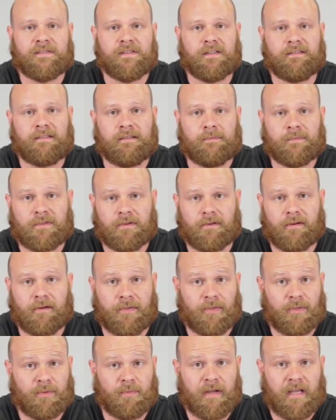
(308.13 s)
systems are a
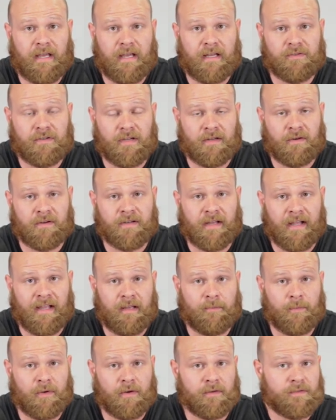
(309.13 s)
3-inch inner
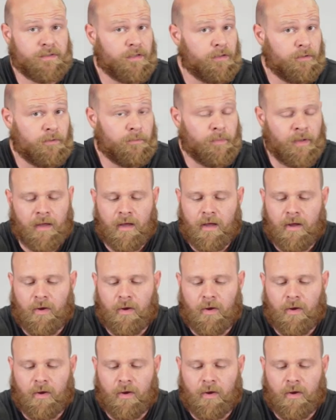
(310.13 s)
diameter tube,